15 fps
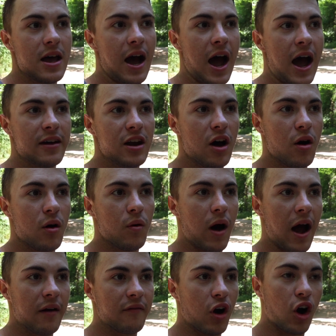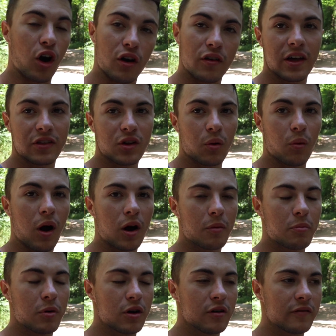I know I've heard that they're
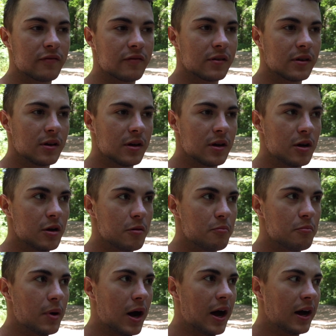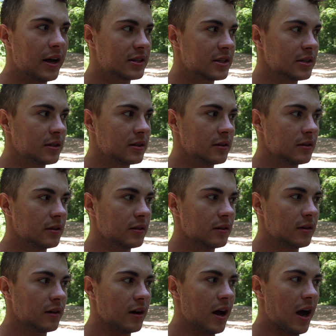waterproof, but
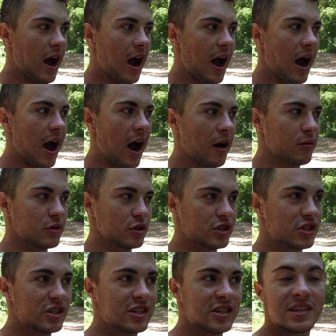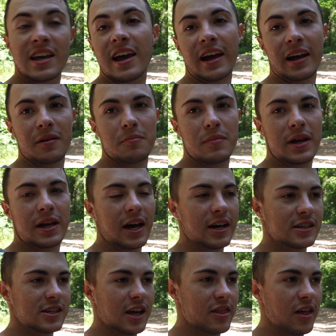I was sick
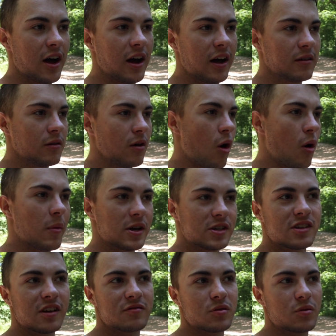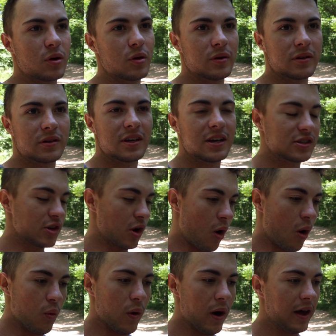because I thought all my stuff's ruined. It's
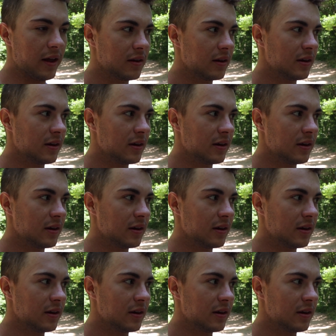all wet.